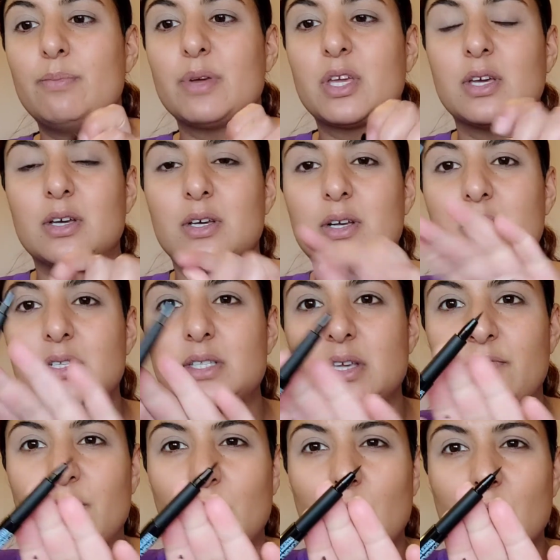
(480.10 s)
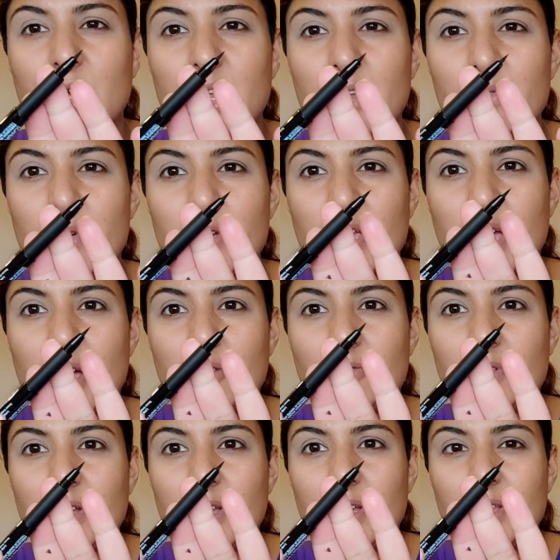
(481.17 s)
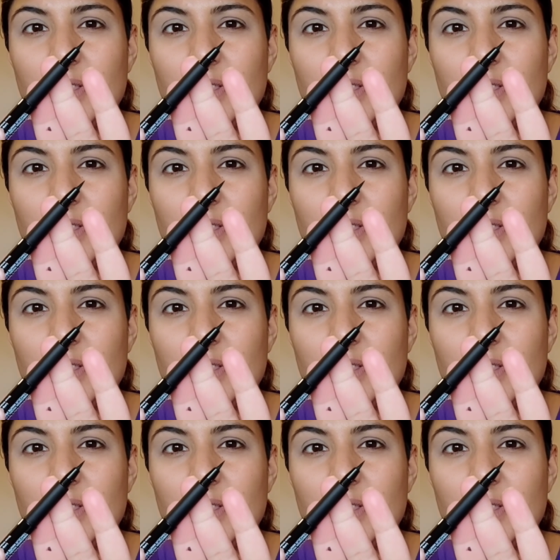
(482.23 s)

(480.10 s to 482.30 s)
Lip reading: because if you look at it very carefully,